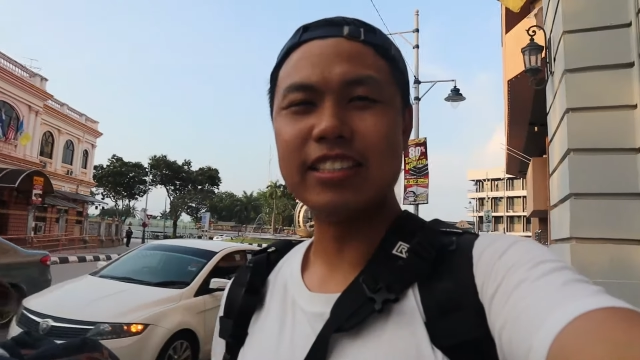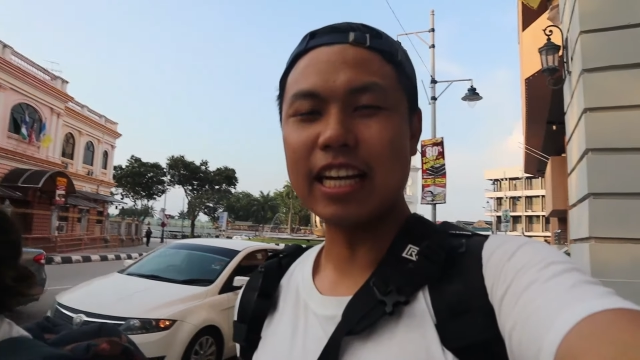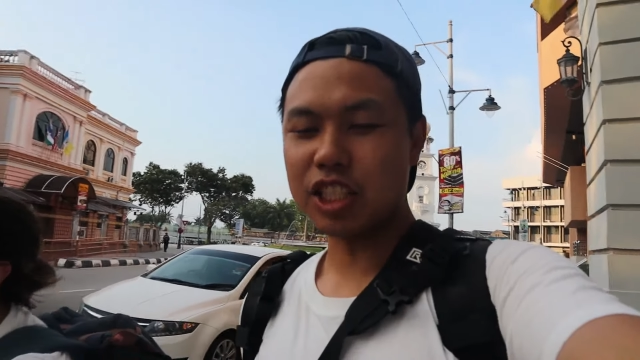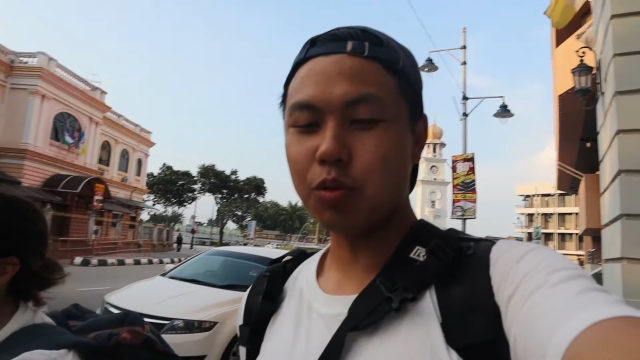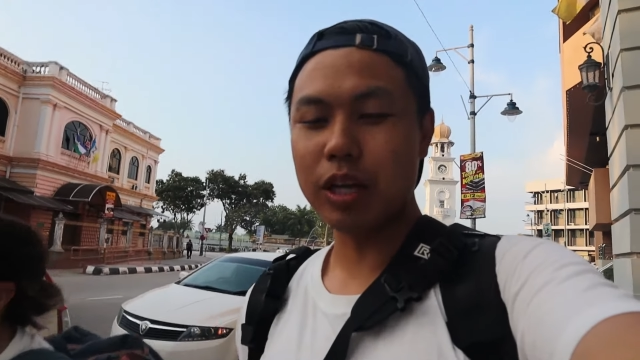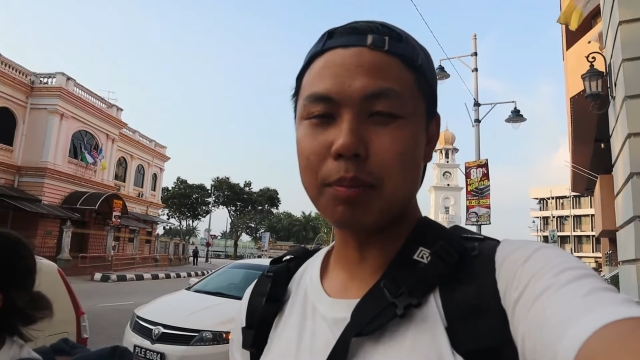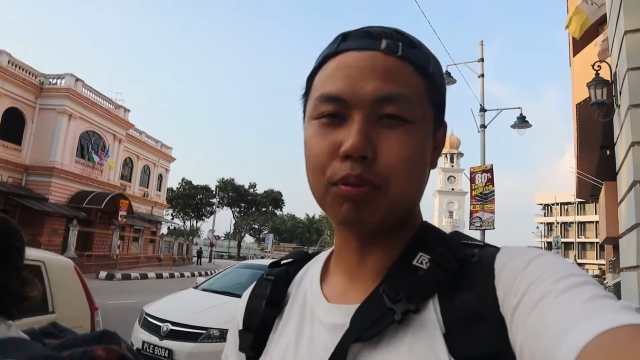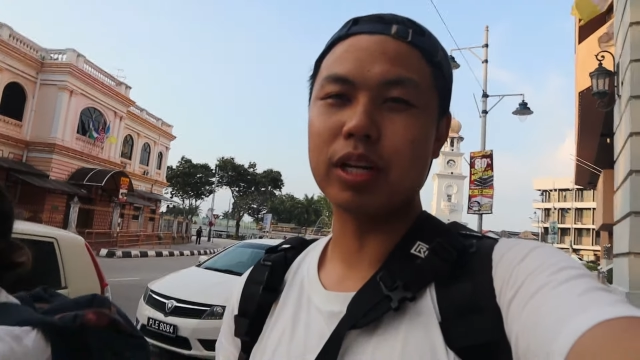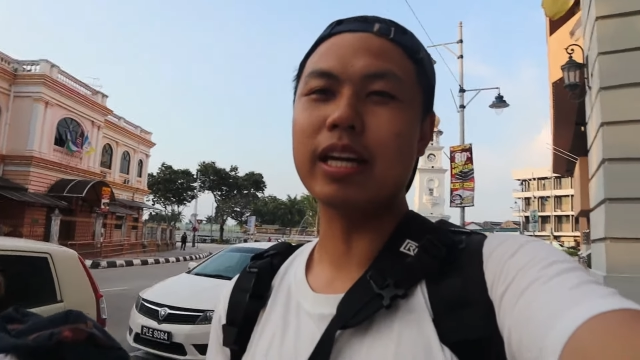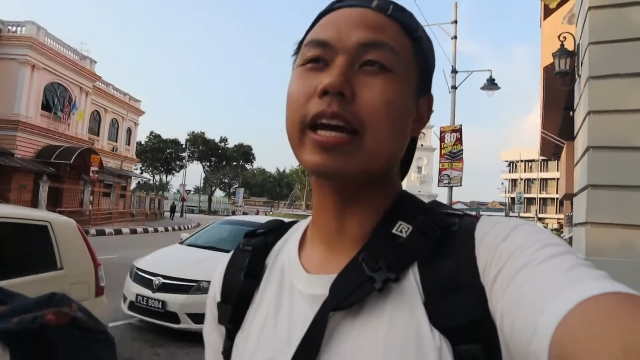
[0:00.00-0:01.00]
It's actually really
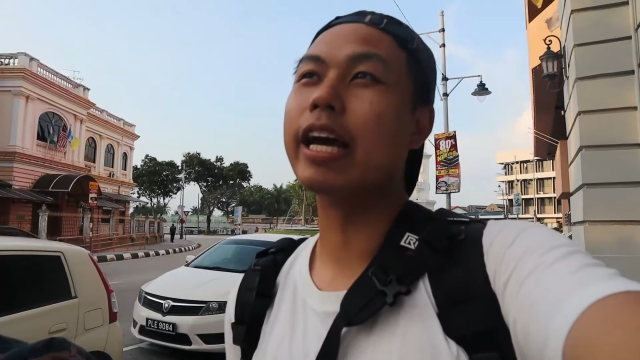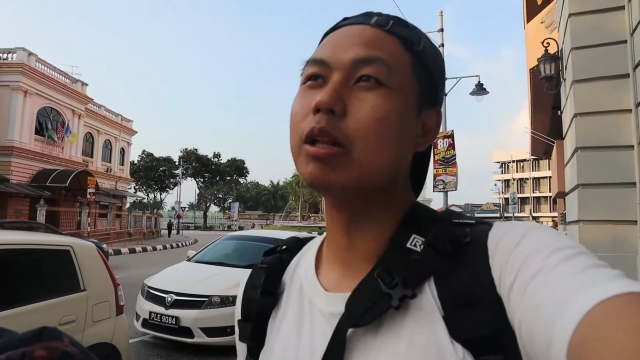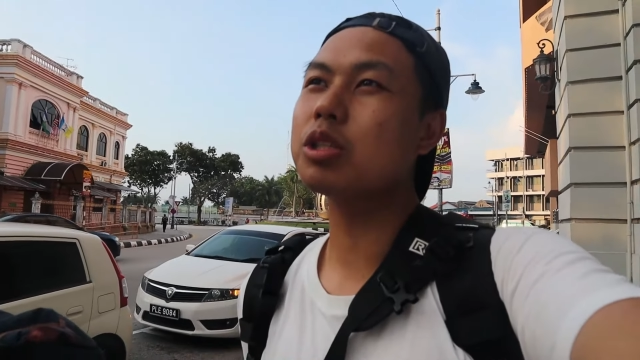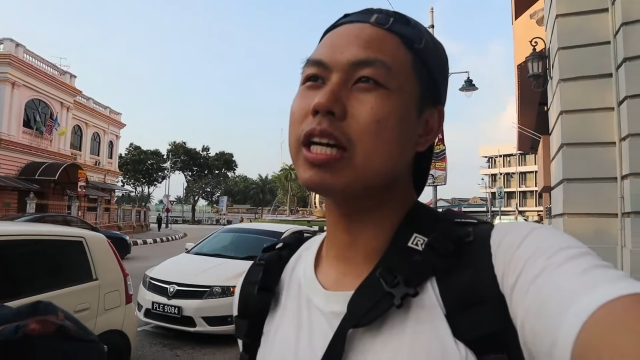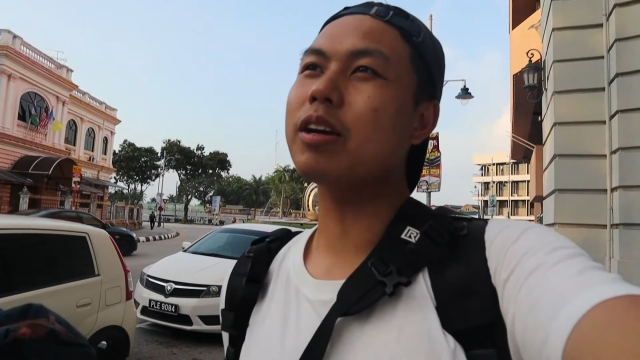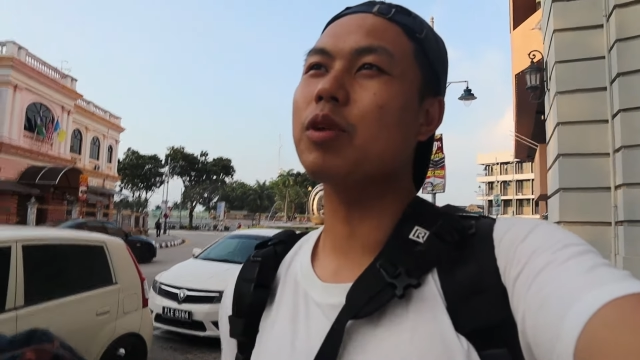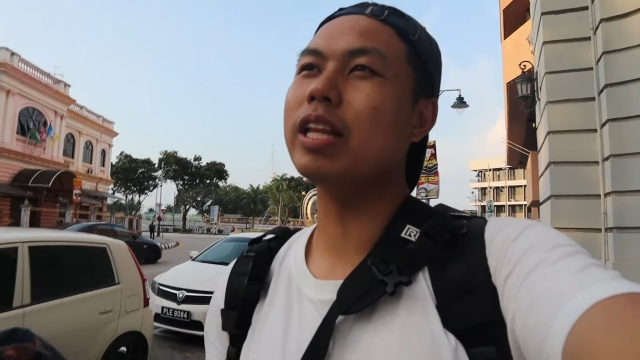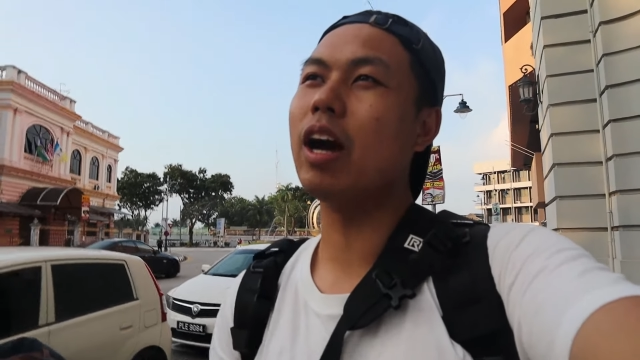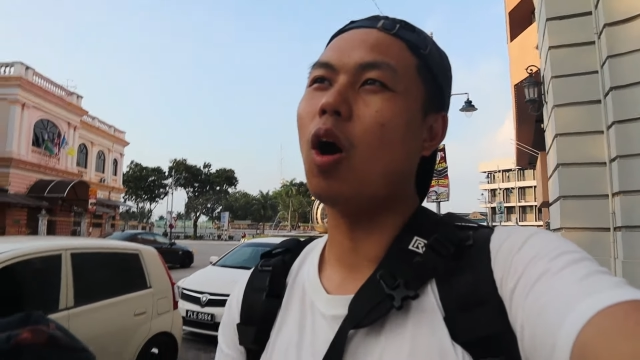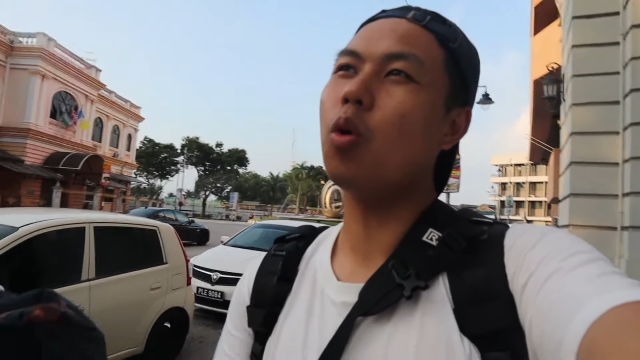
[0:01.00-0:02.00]
pretty here. It looks like yeah.
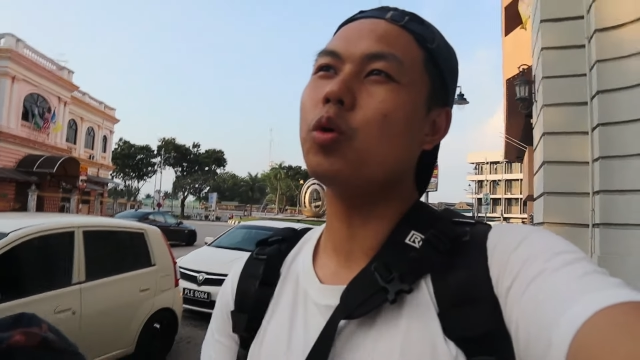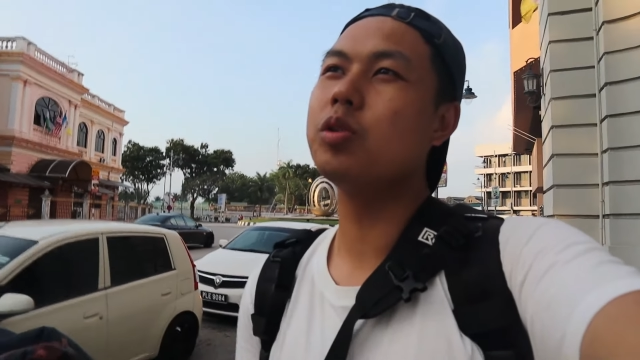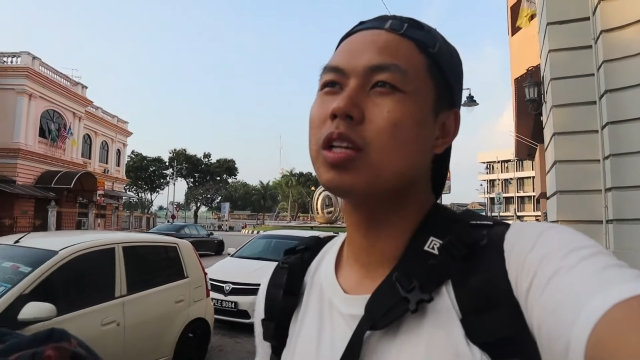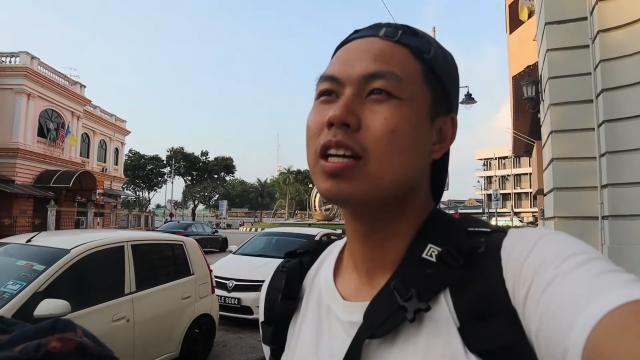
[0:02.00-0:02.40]
really old.